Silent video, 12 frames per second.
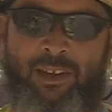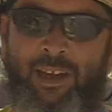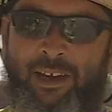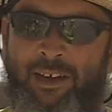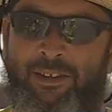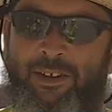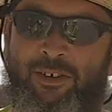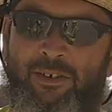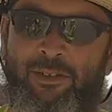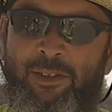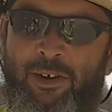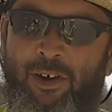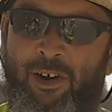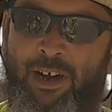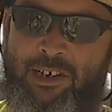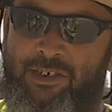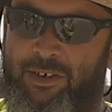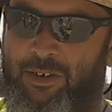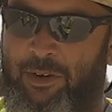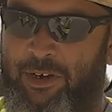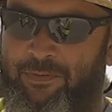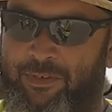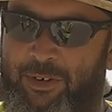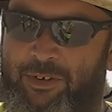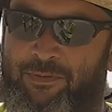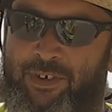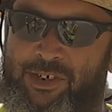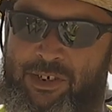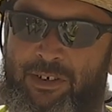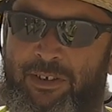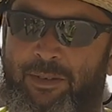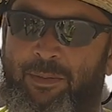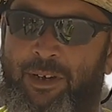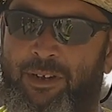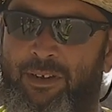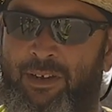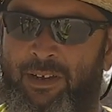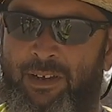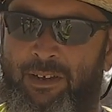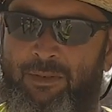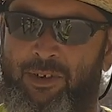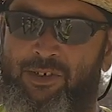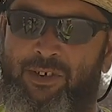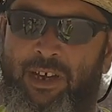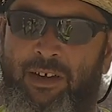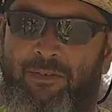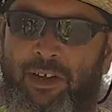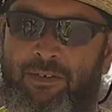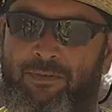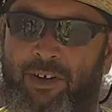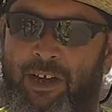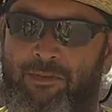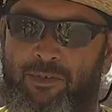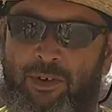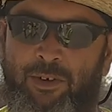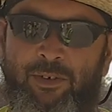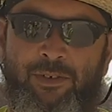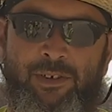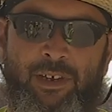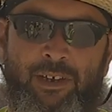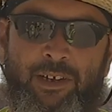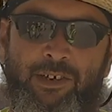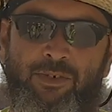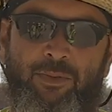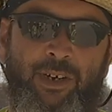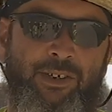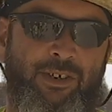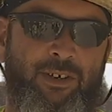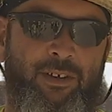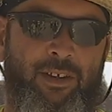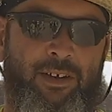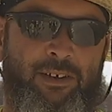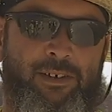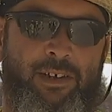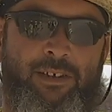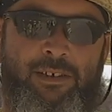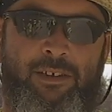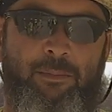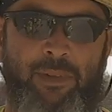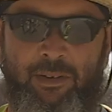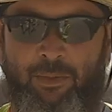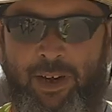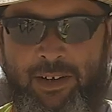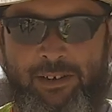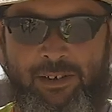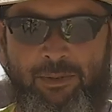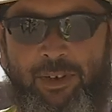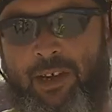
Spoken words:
Yeah, there are actually quite a few divisions, but we usually have like 5 crews in each region. Like say this is the Midwest, so we